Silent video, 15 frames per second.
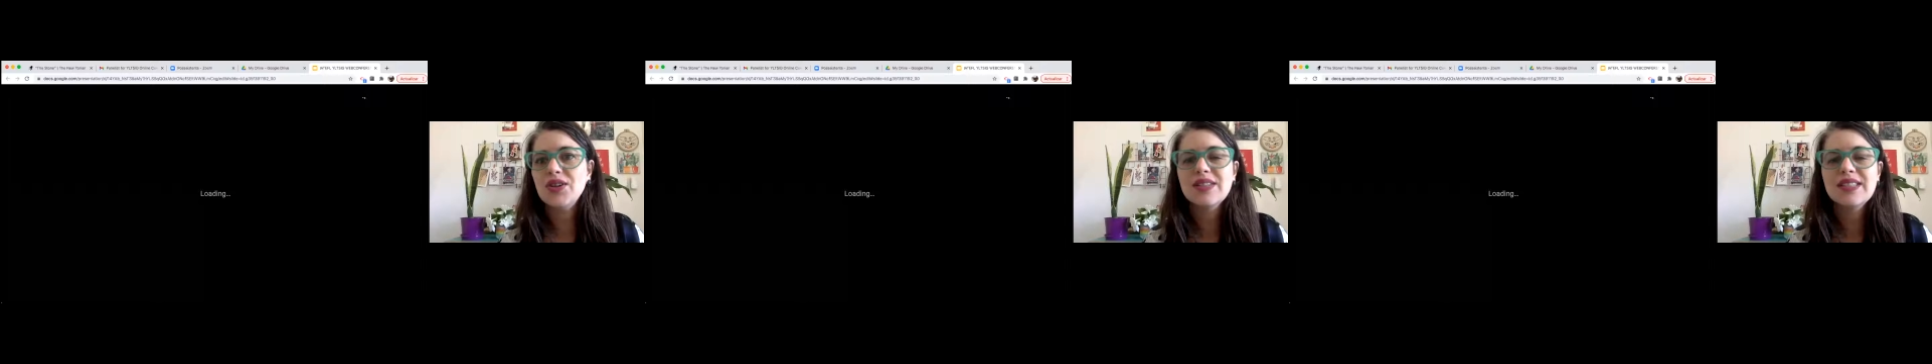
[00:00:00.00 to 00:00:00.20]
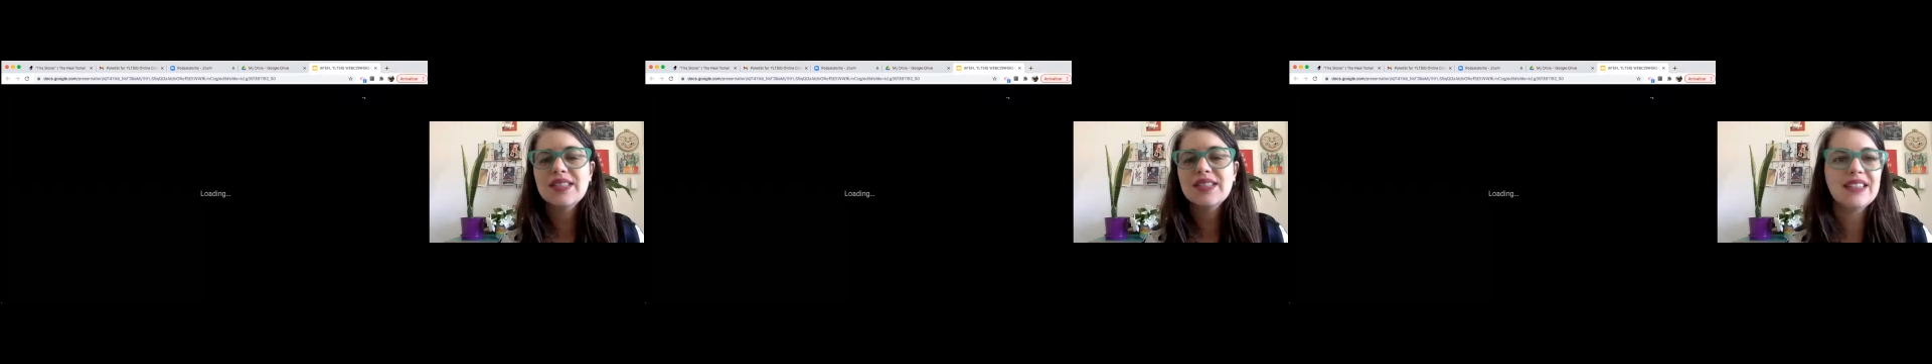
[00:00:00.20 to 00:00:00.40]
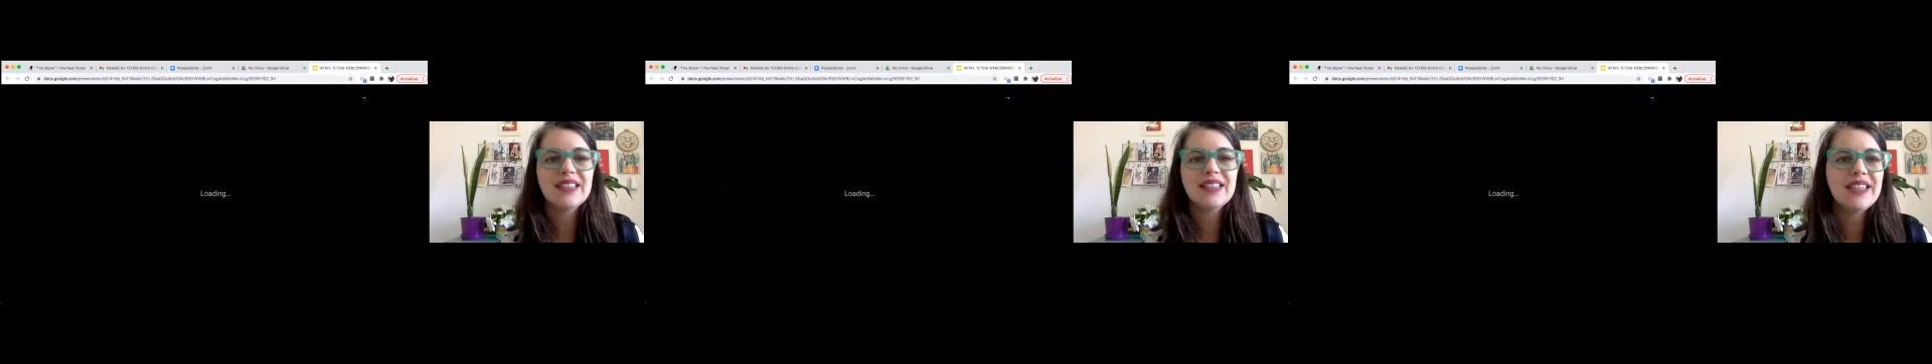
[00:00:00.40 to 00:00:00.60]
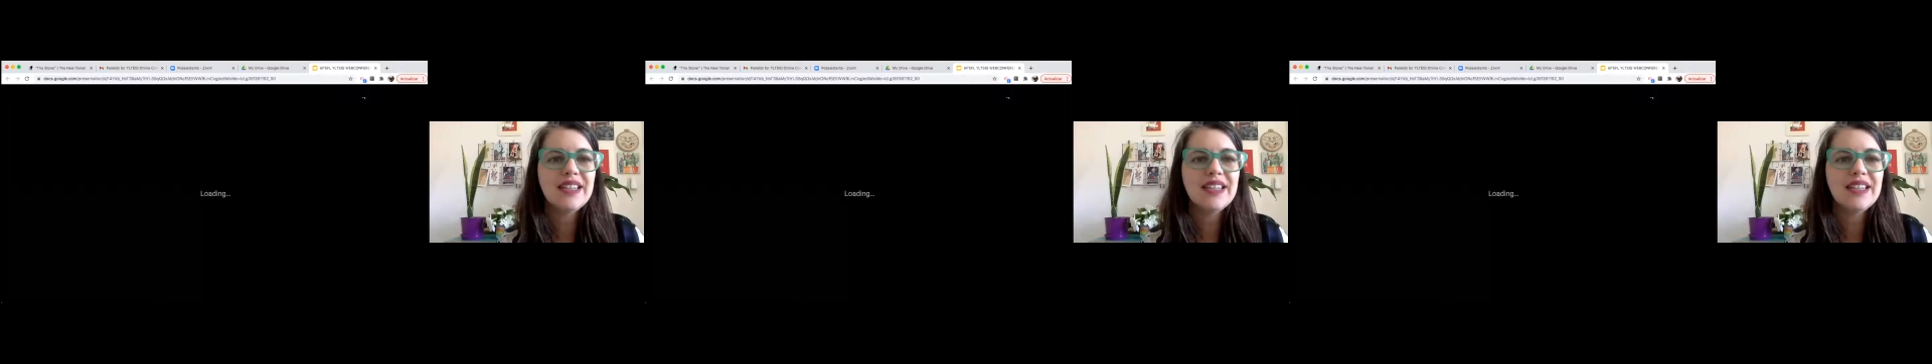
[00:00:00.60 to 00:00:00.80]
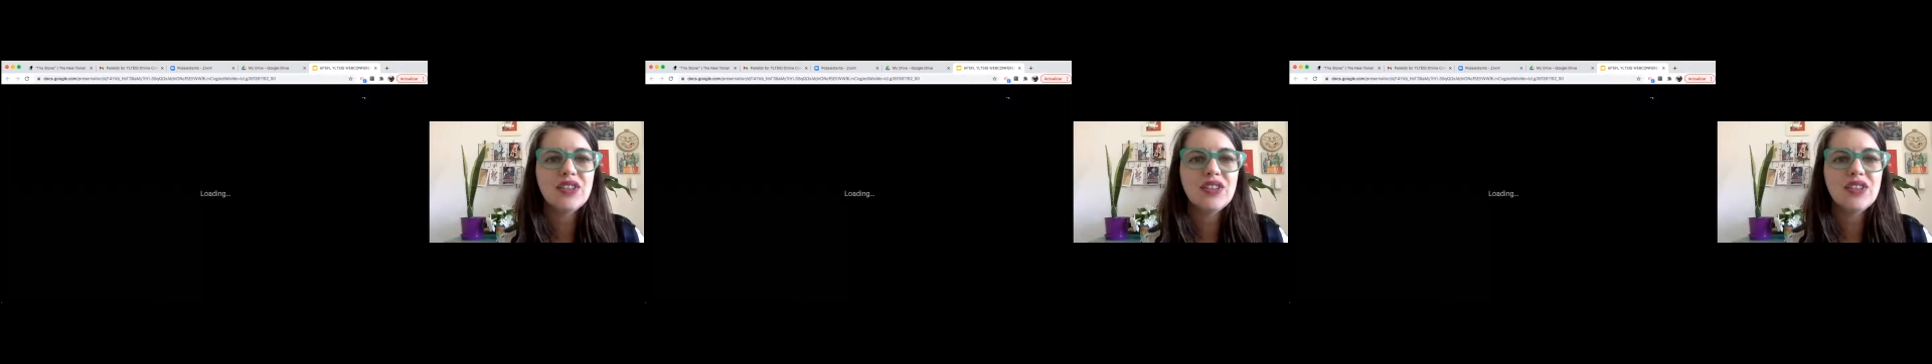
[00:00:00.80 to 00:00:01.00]
Young
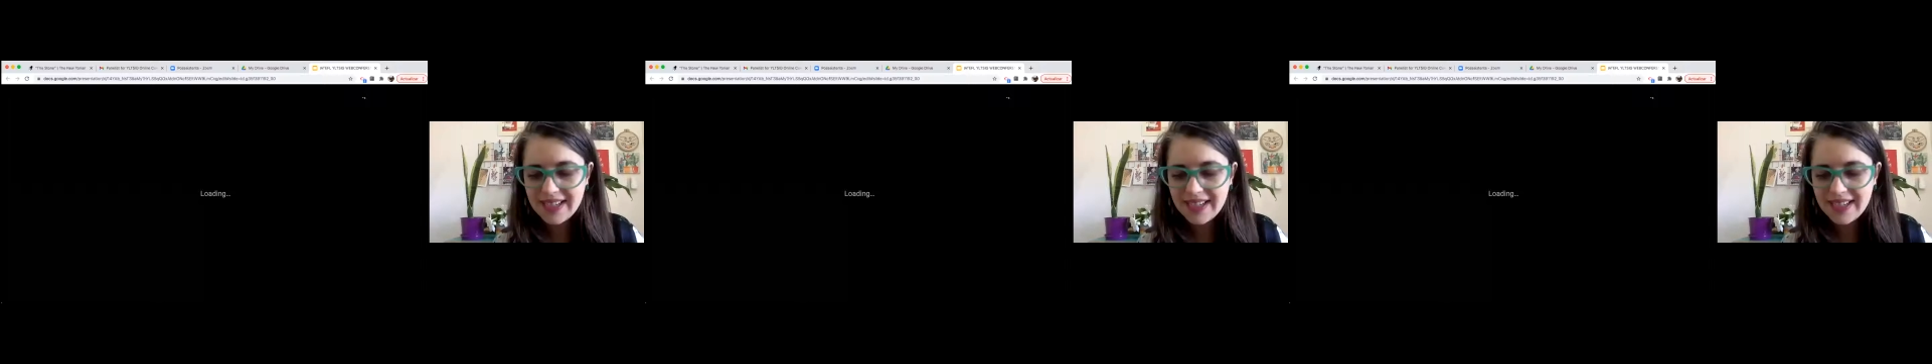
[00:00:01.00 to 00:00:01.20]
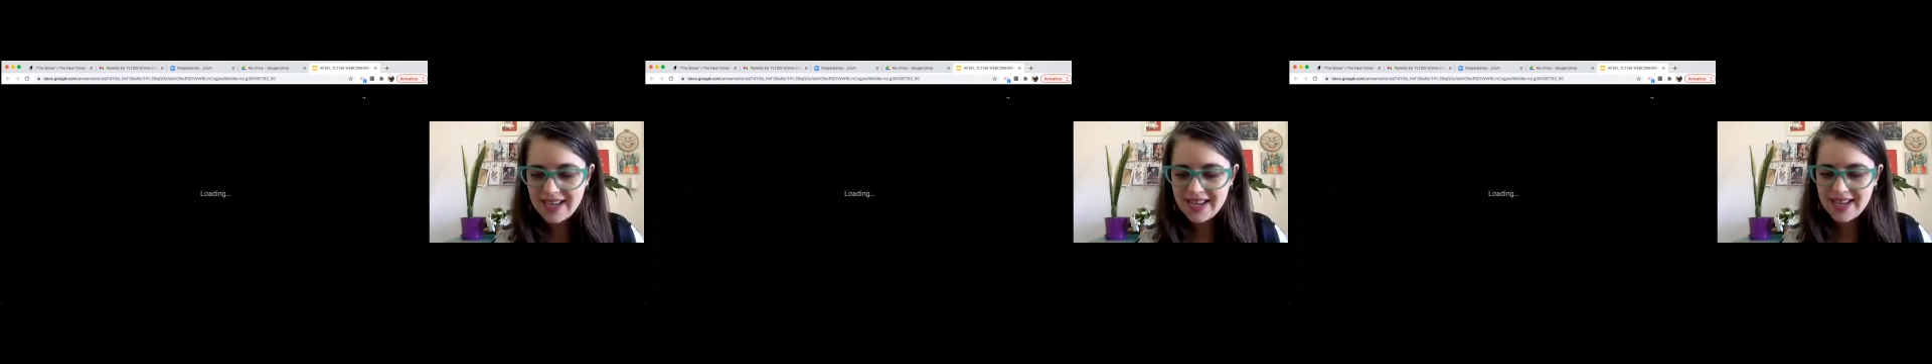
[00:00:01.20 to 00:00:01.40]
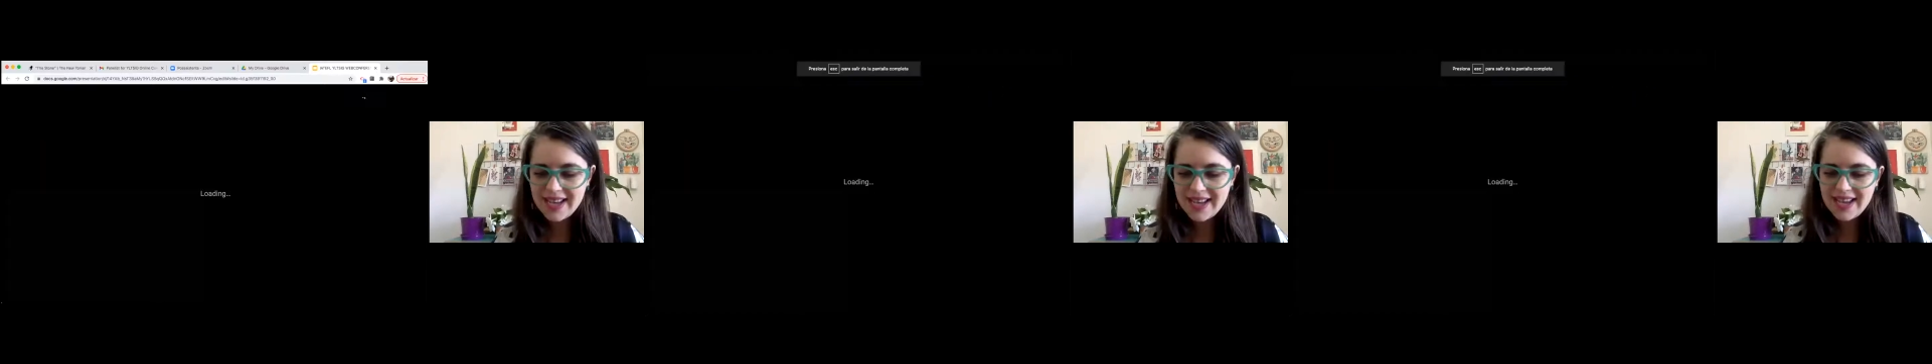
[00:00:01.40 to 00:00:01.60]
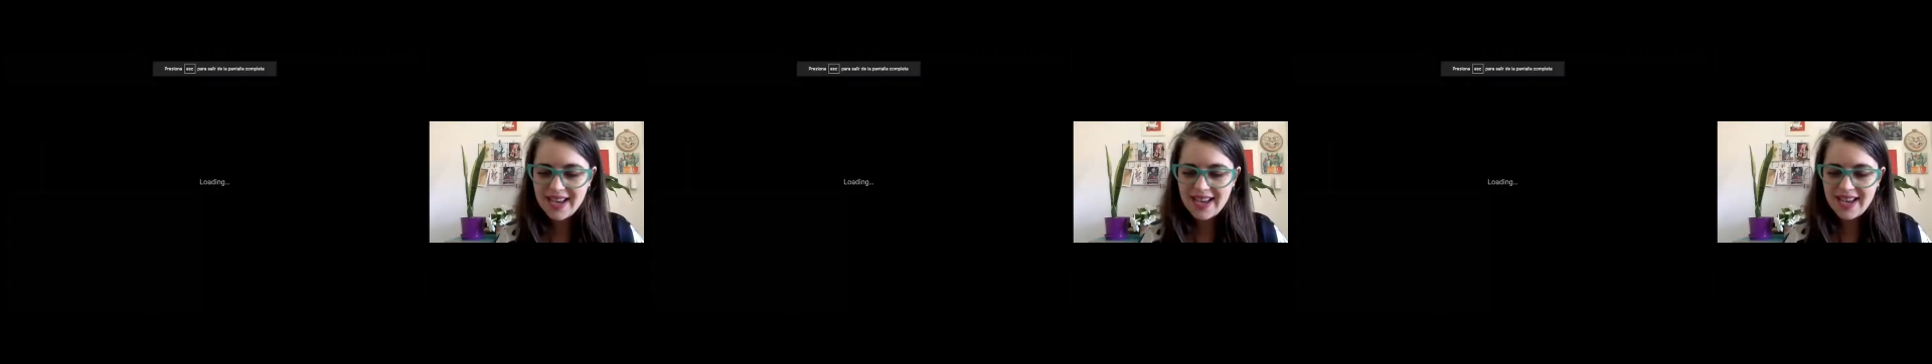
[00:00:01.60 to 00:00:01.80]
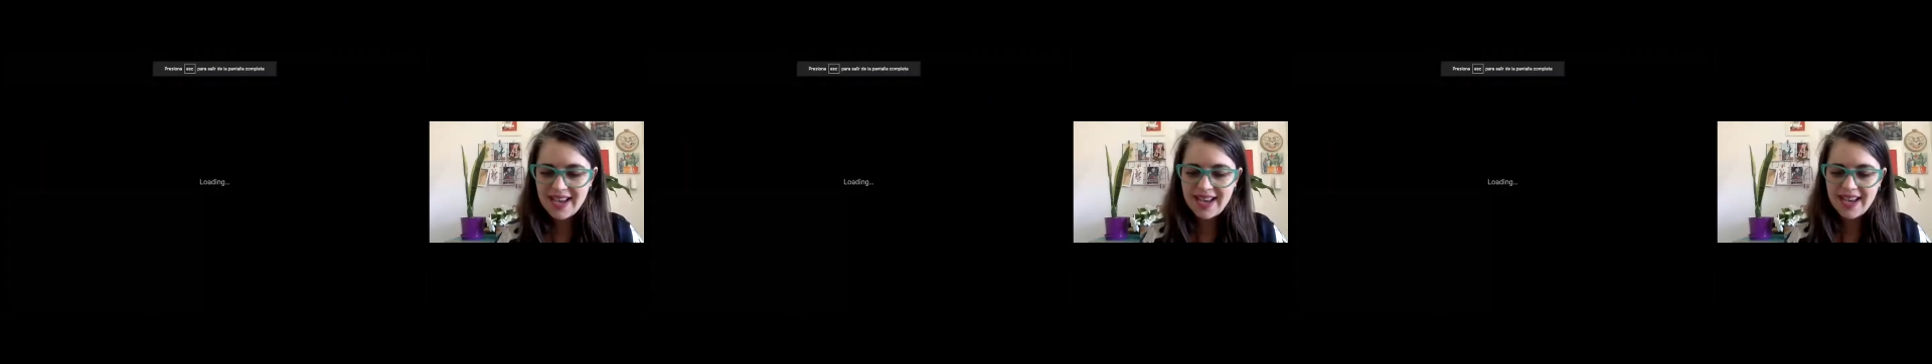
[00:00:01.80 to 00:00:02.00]
Learners and Teenagers
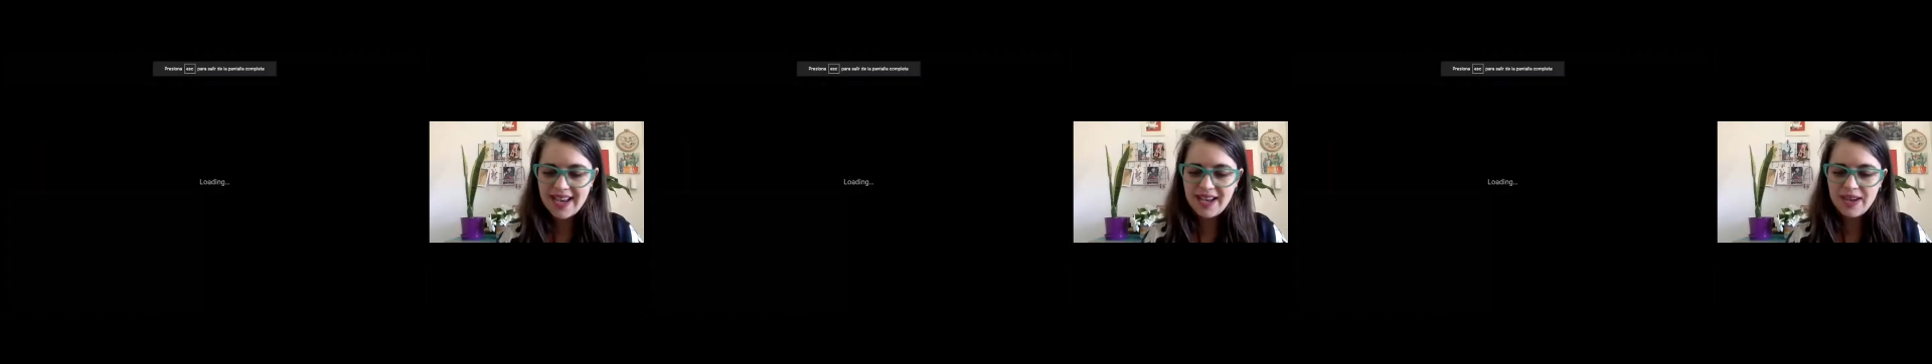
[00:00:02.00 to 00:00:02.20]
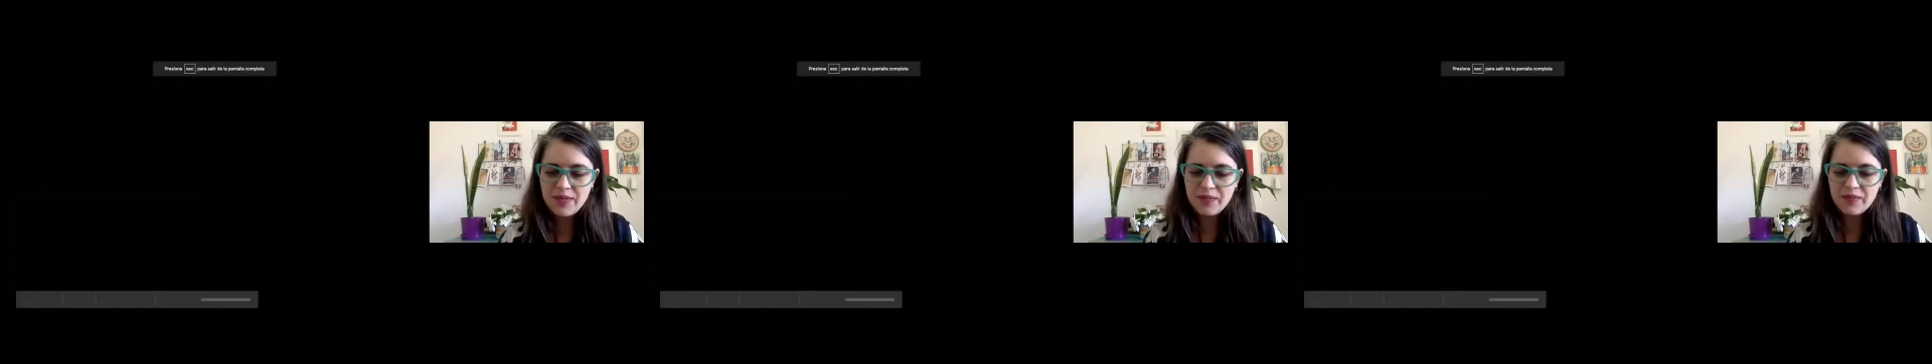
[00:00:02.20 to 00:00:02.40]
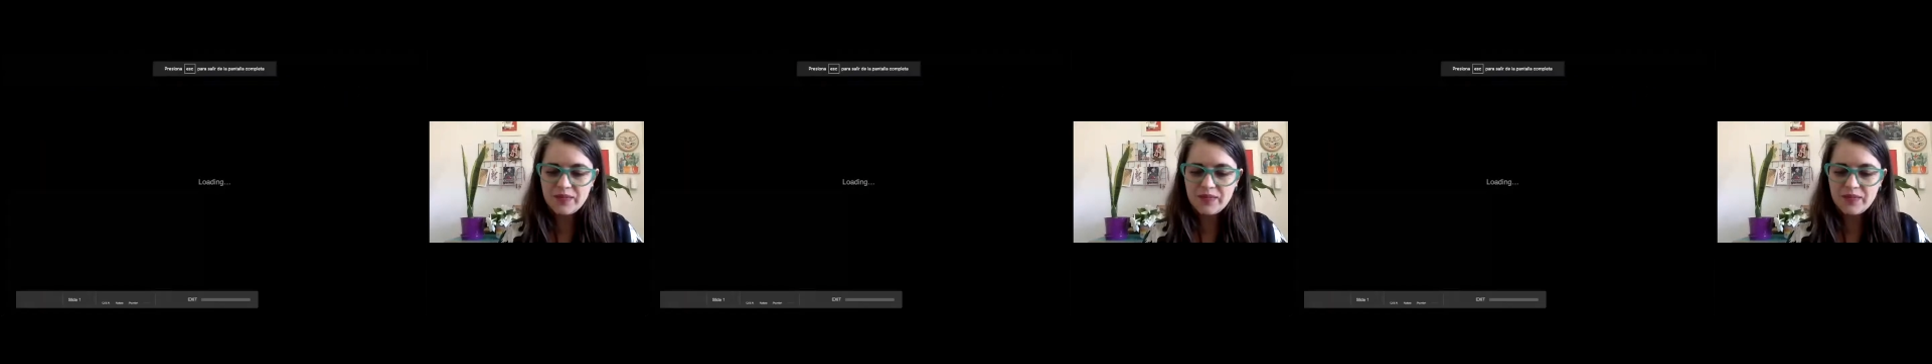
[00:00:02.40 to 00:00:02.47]
SIG.